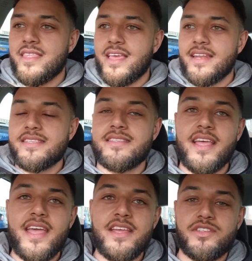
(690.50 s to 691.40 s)
and a
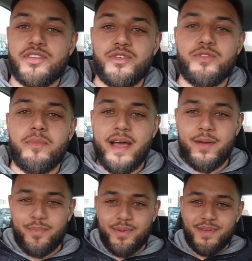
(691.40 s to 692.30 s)
stage 2
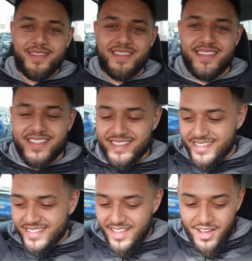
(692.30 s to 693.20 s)
map.
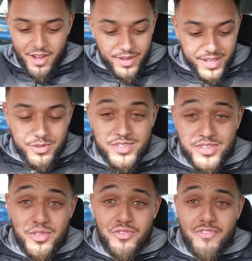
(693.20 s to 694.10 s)
Oh, and
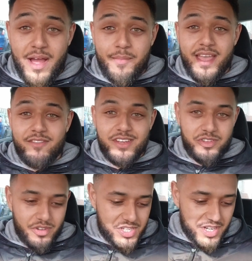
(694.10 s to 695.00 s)
also the Ram Air
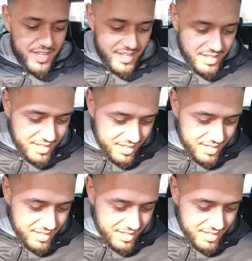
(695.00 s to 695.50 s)
induction kit.